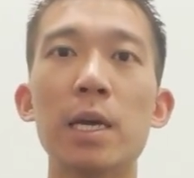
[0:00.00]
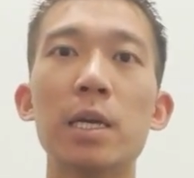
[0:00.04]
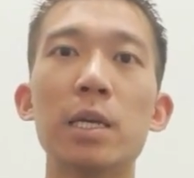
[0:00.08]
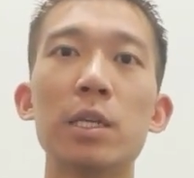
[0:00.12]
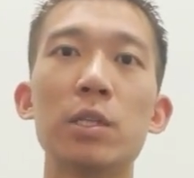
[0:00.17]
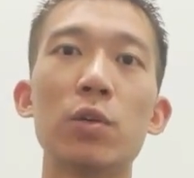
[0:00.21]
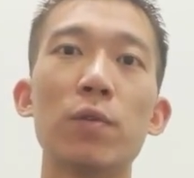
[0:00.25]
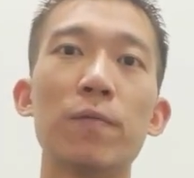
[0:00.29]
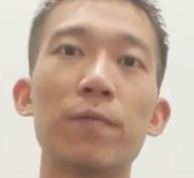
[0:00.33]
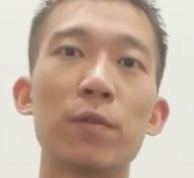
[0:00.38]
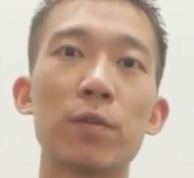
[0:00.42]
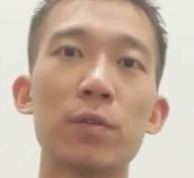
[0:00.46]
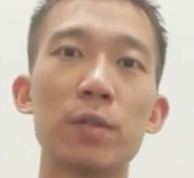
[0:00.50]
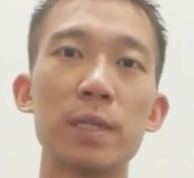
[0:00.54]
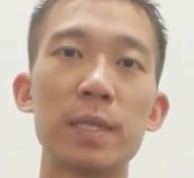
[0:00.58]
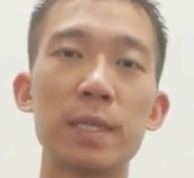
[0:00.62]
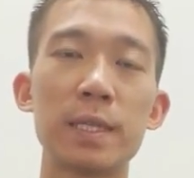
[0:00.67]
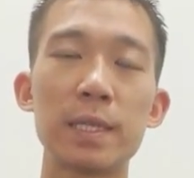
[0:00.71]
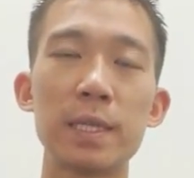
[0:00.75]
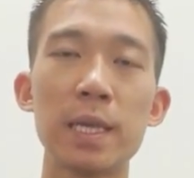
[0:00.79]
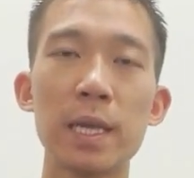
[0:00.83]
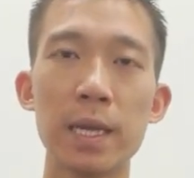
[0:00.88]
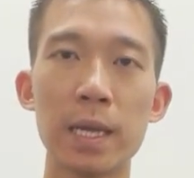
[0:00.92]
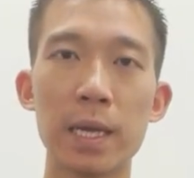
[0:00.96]
So if you're
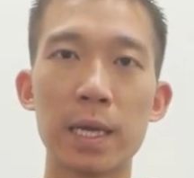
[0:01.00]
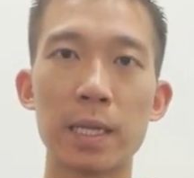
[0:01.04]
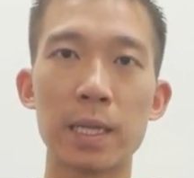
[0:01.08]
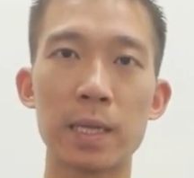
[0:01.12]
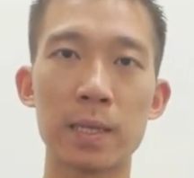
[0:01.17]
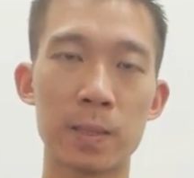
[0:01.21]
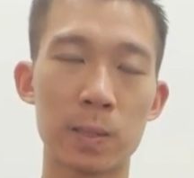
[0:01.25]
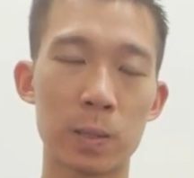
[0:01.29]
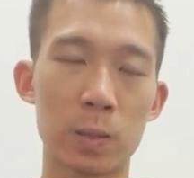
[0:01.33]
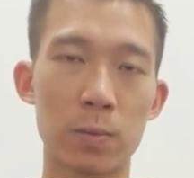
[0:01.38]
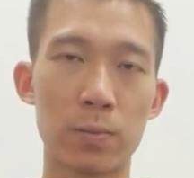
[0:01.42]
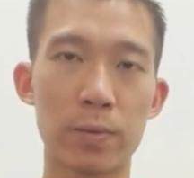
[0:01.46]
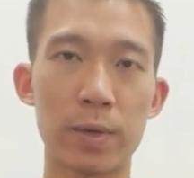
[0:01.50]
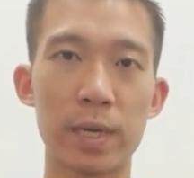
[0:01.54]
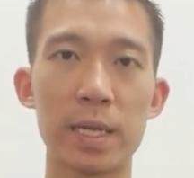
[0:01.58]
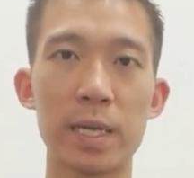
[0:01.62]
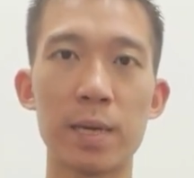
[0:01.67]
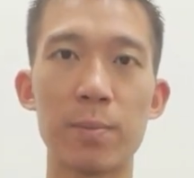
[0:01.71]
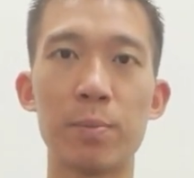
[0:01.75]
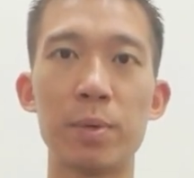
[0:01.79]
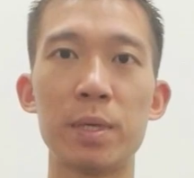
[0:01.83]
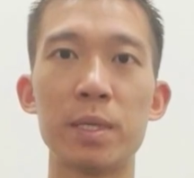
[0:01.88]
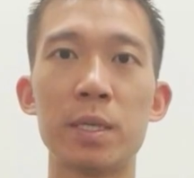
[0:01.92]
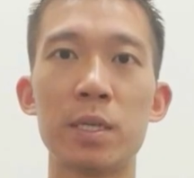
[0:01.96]
sitting, this is already
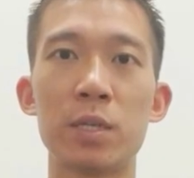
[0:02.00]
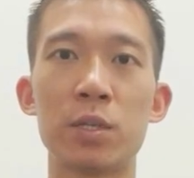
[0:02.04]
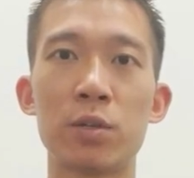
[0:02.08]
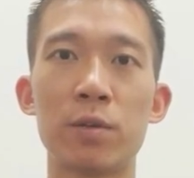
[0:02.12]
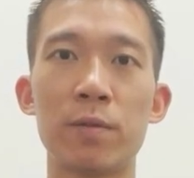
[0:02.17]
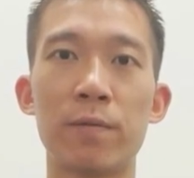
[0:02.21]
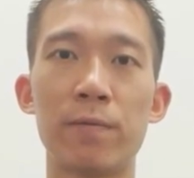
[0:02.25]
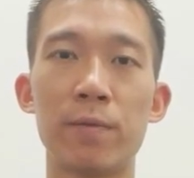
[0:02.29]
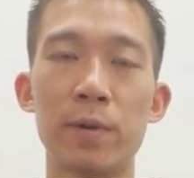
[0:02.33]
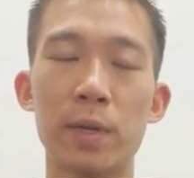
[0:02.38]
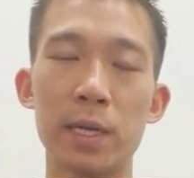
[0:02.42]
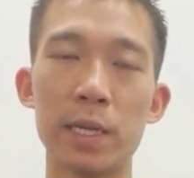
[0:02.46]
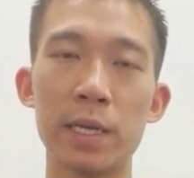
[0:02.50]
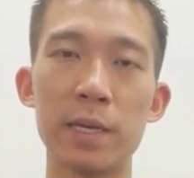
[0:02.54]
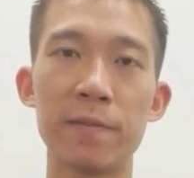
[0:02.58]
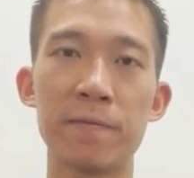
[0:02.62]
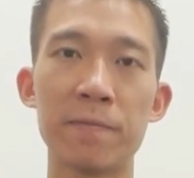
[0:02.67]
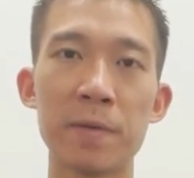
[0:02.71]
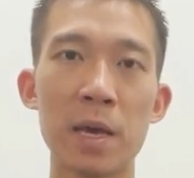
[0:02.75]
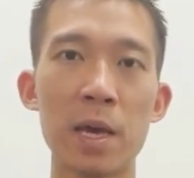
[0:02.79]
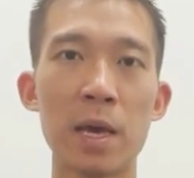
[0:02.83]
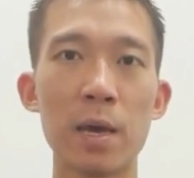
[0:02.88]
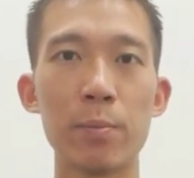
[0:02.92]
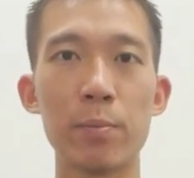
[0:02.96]
a position of relief
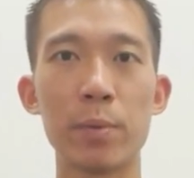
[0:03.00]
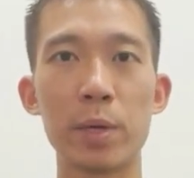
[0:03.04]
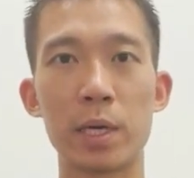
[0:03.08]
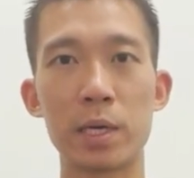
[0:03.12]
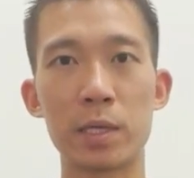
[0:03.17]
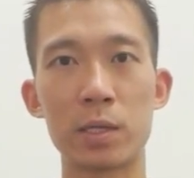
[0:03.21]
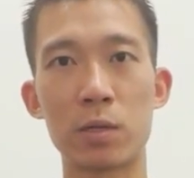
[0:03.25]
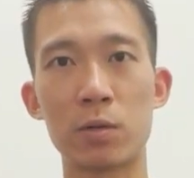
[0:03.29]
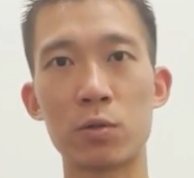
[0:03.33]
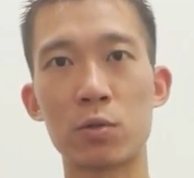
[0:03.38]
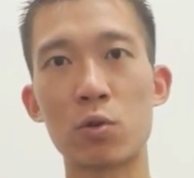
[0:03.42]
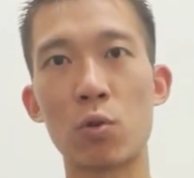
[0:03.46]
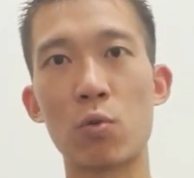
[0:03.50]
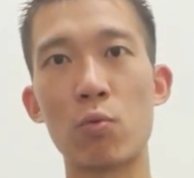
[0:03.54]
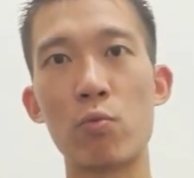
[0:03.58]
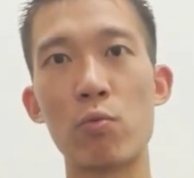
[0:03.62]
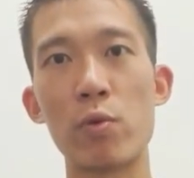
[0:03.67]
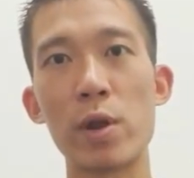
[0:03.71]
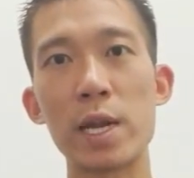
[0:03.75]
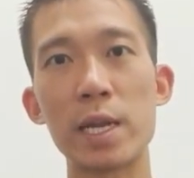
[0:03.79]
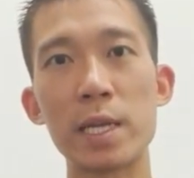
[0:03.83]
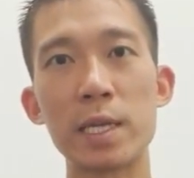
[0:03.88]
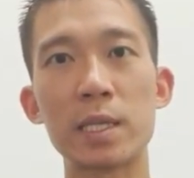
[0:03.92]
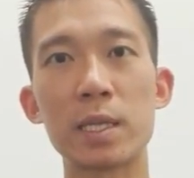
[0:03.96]
because there's
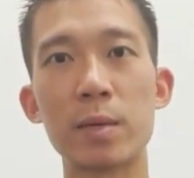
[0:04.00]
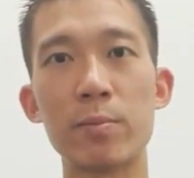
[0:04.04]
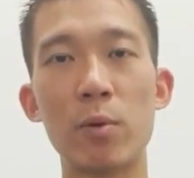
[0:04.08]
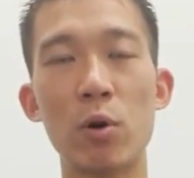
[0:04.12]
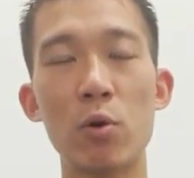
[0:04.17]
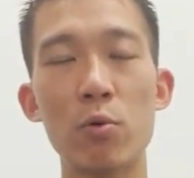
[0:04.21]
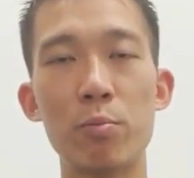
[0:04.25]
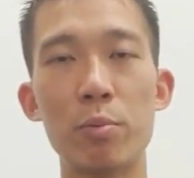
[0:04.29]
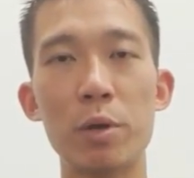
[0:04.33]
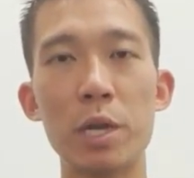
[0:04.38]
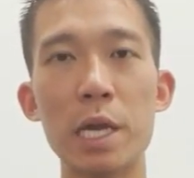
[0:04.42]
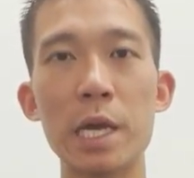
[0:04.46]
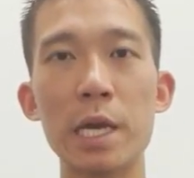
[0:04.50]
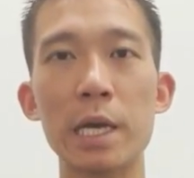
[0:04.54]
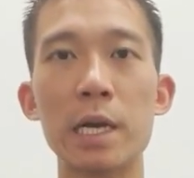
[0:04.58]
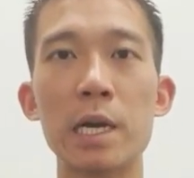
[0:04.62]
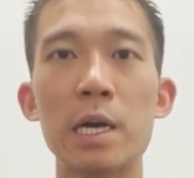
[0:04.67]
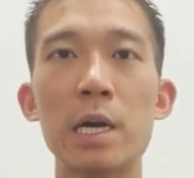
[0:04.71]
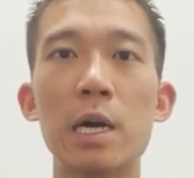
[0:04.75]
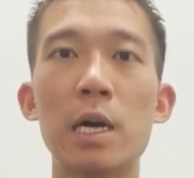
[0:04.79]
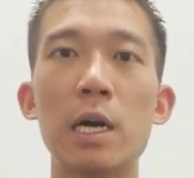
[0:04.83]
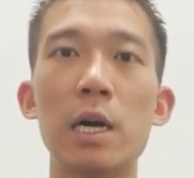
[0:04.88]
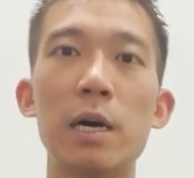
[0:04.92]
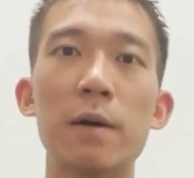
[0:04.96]
already some opening
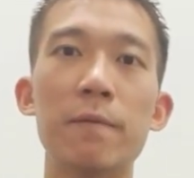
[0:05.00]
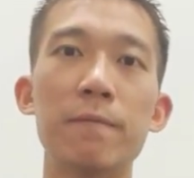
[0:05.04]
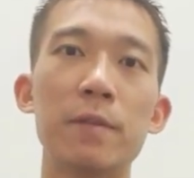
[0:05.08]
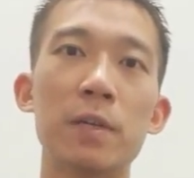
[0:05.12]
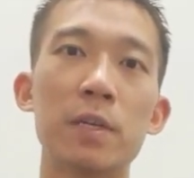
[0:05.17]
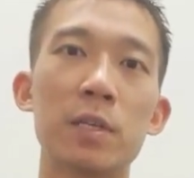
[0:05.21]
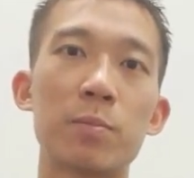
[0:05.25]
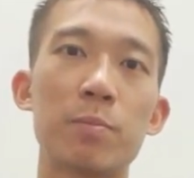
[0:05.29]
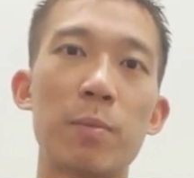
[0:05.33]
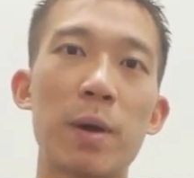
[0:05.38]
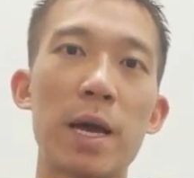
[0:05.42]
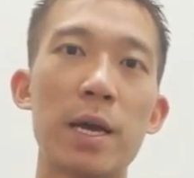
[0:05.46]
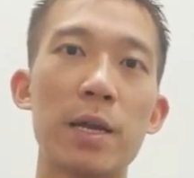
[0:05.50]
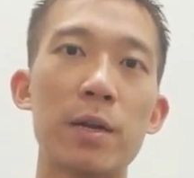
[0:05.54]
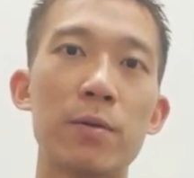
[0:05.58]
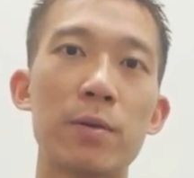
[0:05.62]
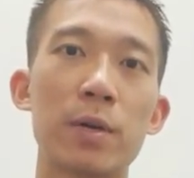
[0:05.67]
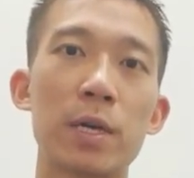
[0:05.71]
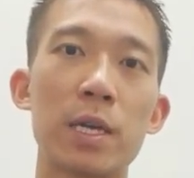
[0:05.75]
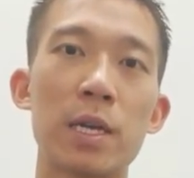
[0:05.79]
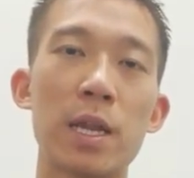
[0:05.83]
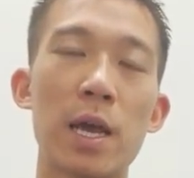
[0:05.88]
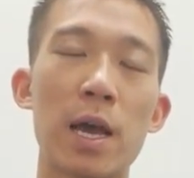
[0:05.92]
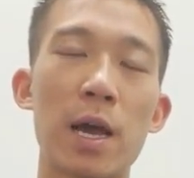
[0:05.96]
of the spinal
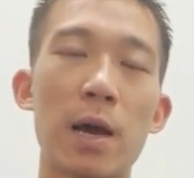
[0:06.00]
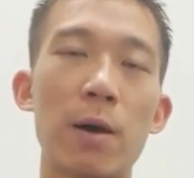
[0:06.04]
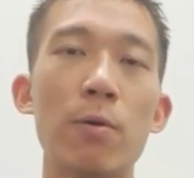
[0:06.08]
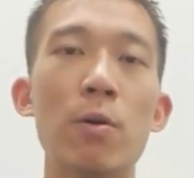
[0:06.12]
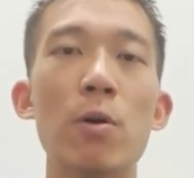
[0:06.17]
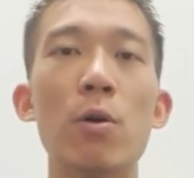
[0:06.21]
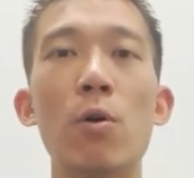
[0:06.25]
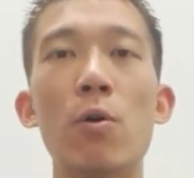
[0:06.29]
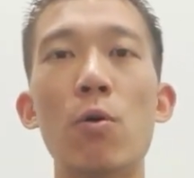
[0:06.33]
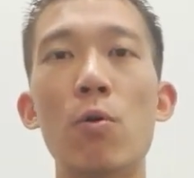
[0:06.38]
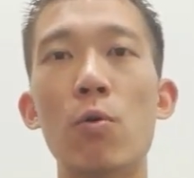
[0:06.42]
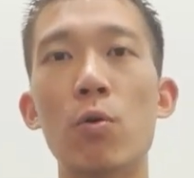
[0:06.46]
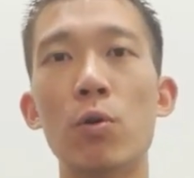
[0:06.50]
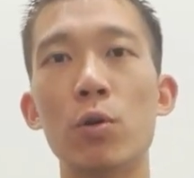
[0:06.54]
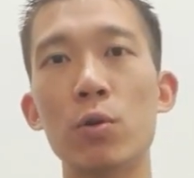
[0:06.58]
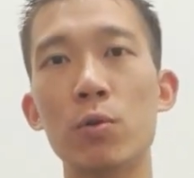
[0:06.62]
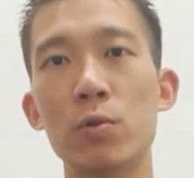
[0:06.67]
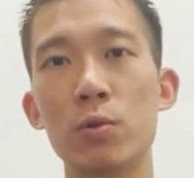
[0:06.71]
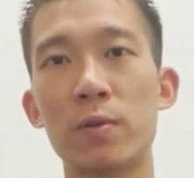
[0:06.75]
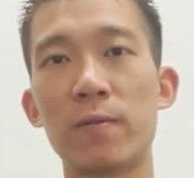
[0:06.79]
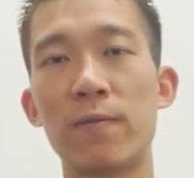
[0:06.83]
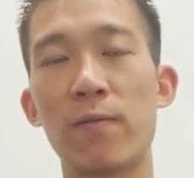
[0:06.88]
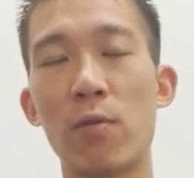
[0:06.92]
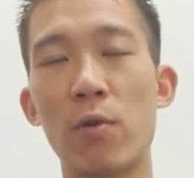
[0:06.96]
canal or
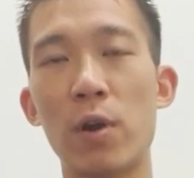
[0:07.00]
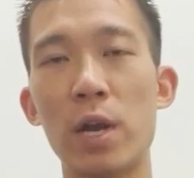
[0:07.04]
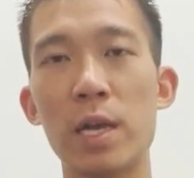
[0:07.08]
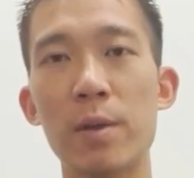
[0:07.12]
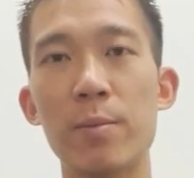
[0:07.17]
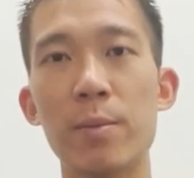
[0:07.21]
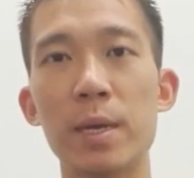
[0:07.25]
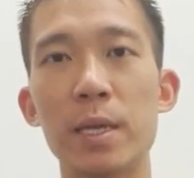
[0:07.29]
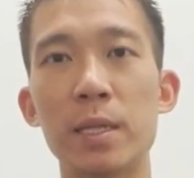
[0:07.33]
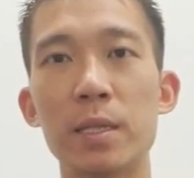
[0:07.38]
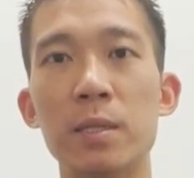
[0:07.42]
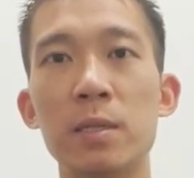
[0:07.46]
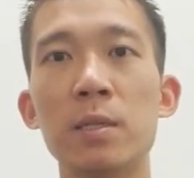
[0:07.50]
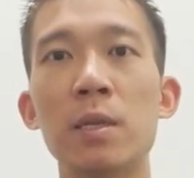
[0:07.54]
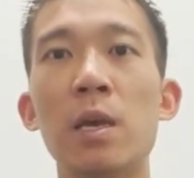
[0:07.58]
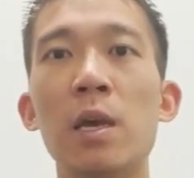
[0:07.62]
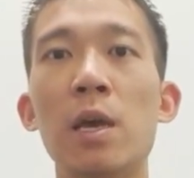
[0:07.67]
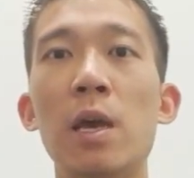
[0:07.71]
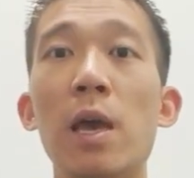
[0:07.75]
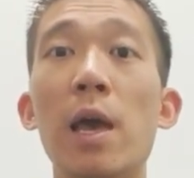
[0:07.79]
those foramens,